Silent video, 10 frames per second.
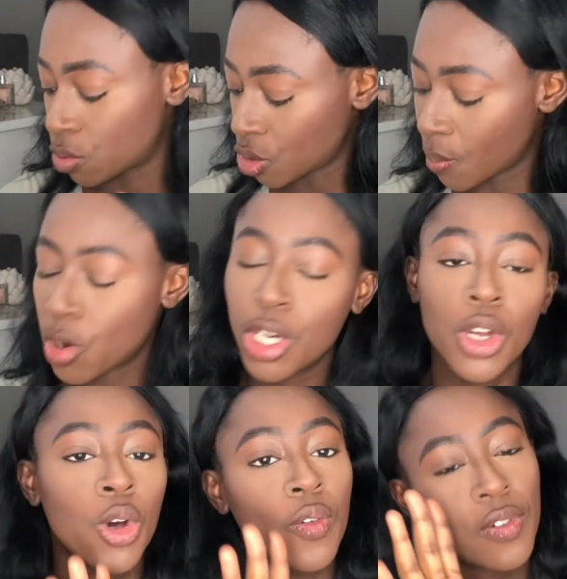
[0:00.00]
So I'm going to
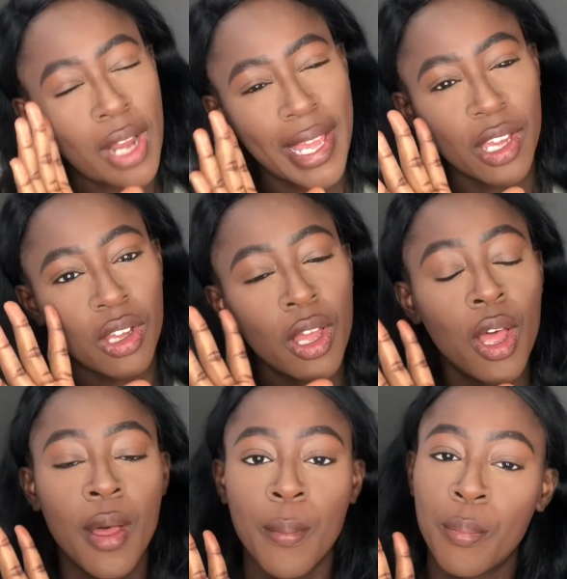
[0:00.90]
go for like
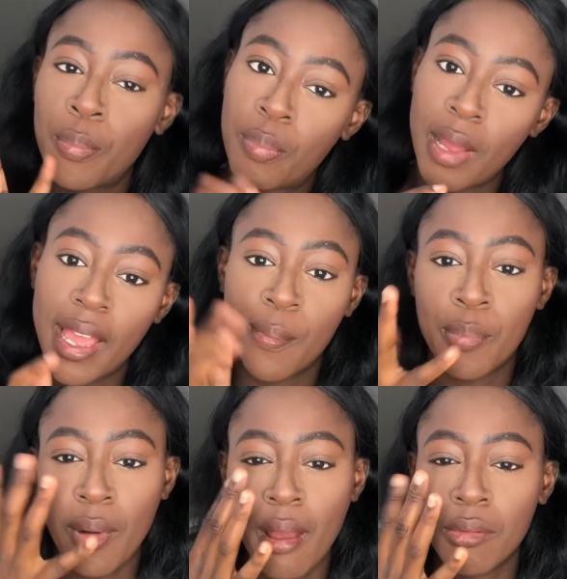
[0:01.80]
a
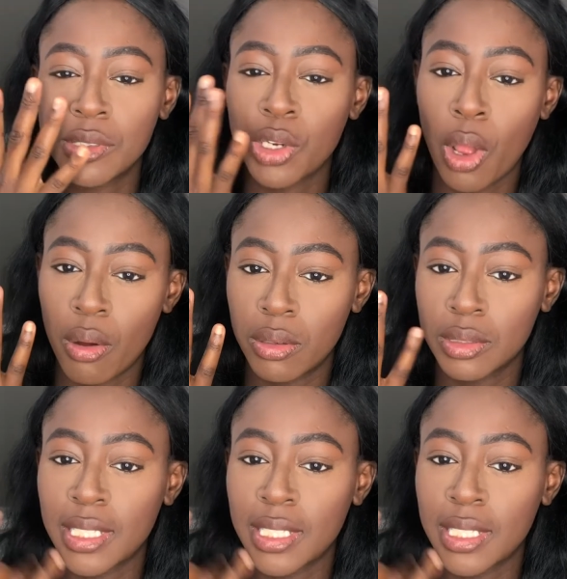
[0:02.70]
brown gold,